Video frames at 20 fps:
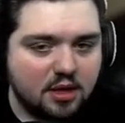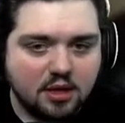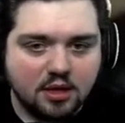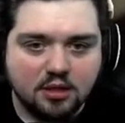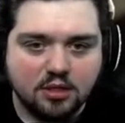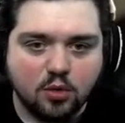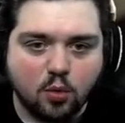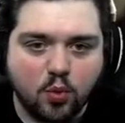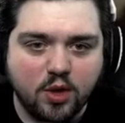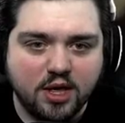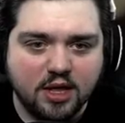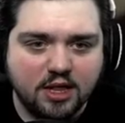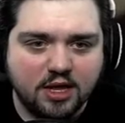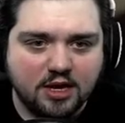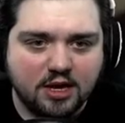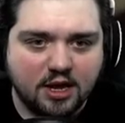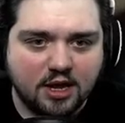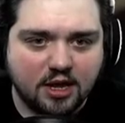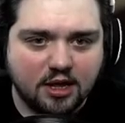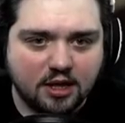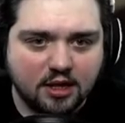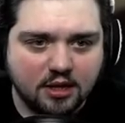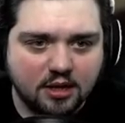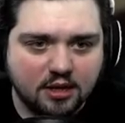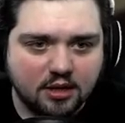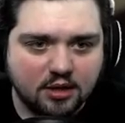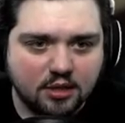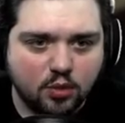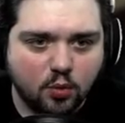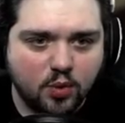The wheelie ding.
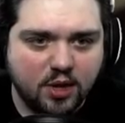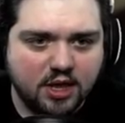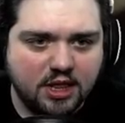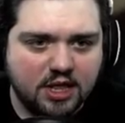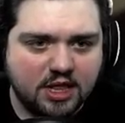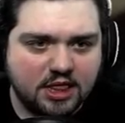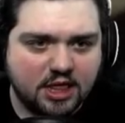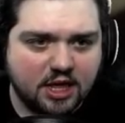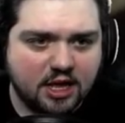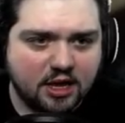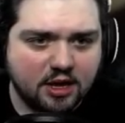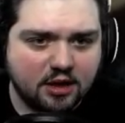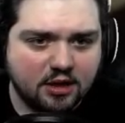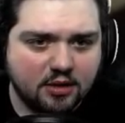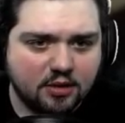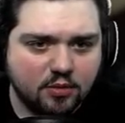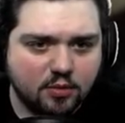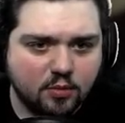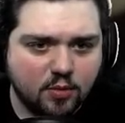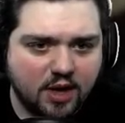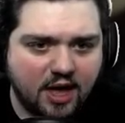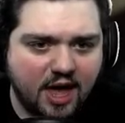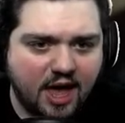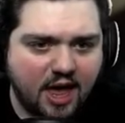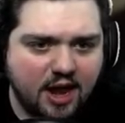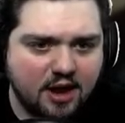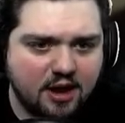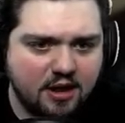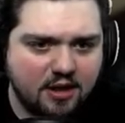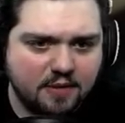The wheelie thing. We had
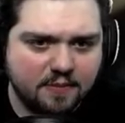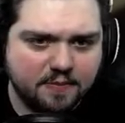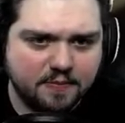it.